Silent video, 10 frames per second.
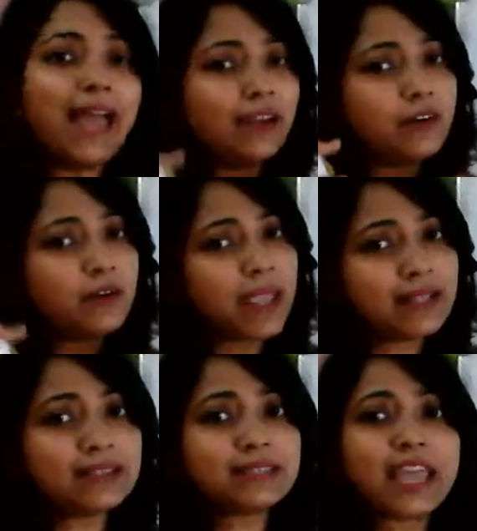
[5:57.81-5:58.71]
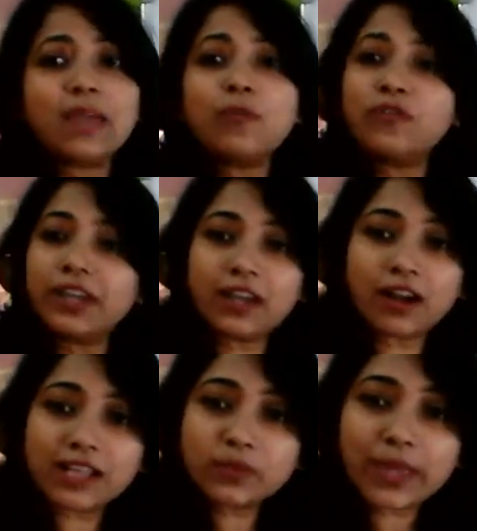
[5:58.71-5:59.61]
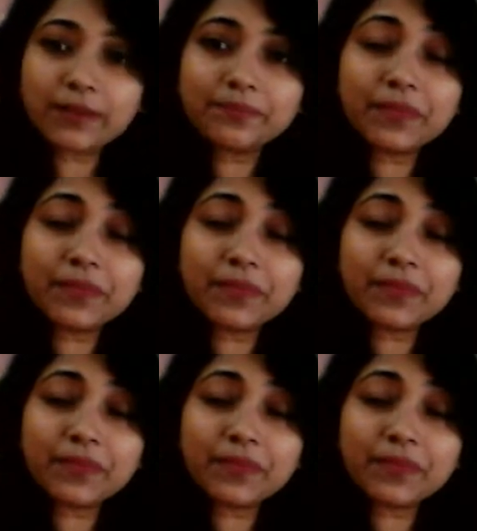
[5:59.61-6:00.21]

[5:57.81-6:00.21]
That remains same over here as well.